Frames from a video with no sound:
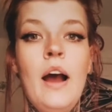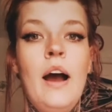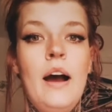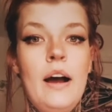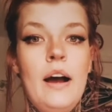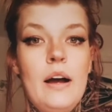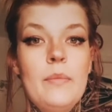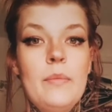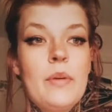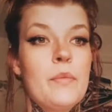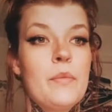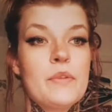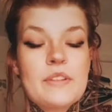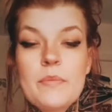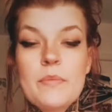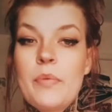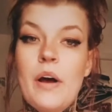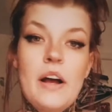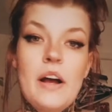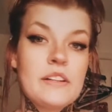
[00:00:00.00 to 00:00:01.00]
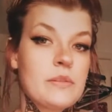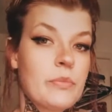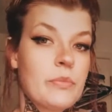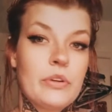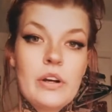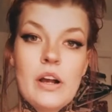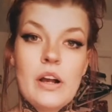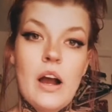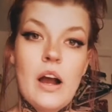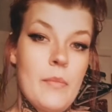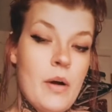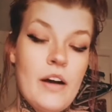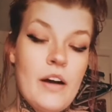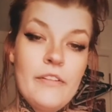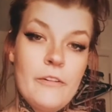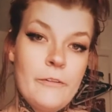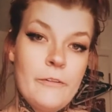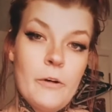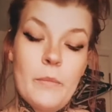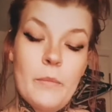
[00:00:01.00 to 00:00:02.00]
Um, it was impossible to come
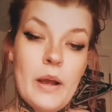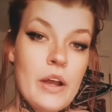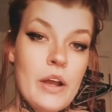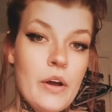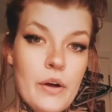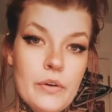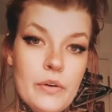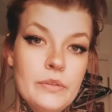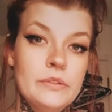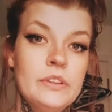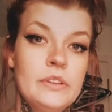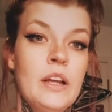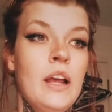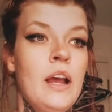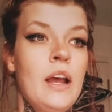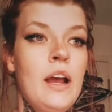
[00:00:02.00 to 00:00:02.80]
off of on my own.